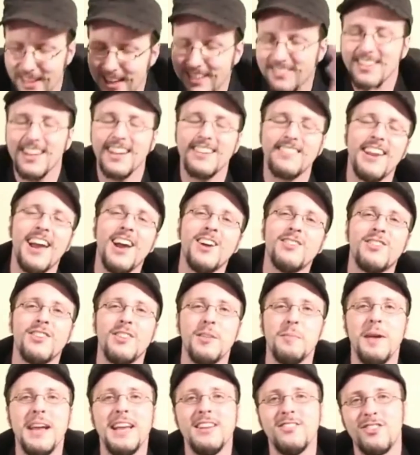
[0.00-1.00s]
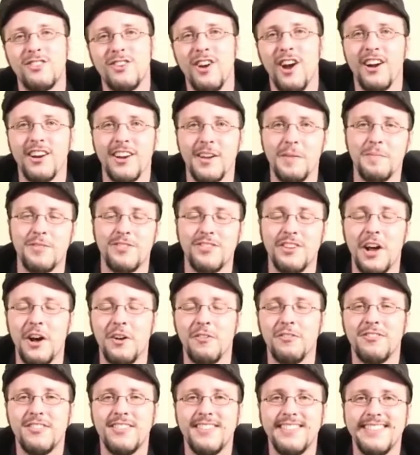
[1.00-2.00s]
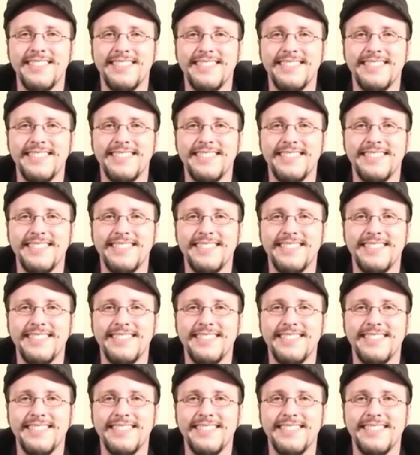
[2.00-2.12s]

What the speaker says: let's get down to the main star himself.